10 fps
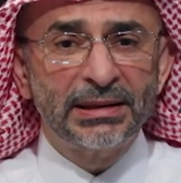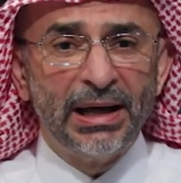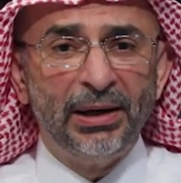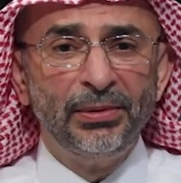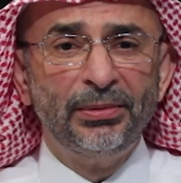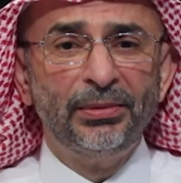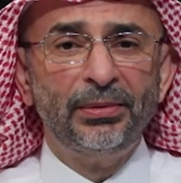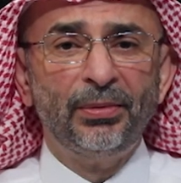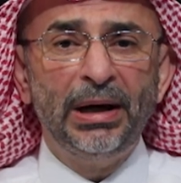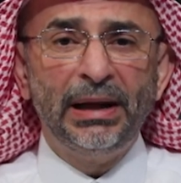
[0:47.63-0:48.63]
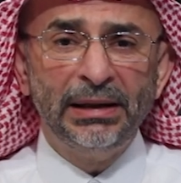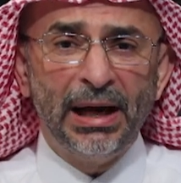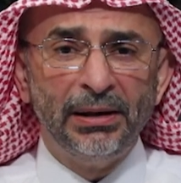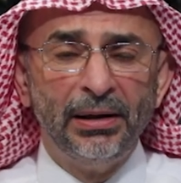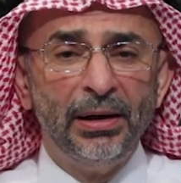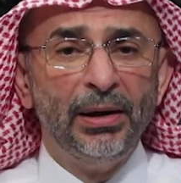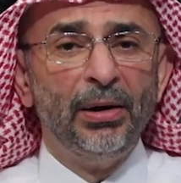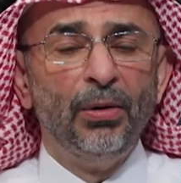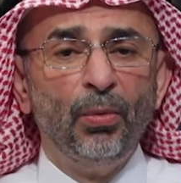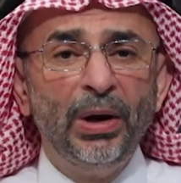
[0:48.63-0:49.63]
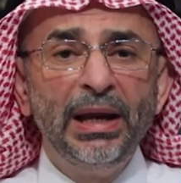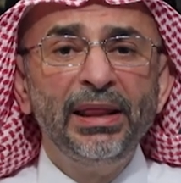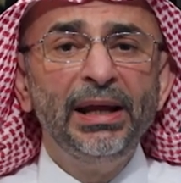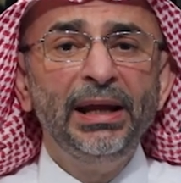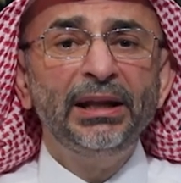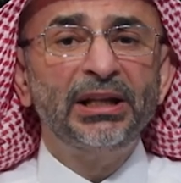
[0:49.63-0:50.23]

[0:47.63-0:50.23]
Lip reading: May your time be filled with goodness.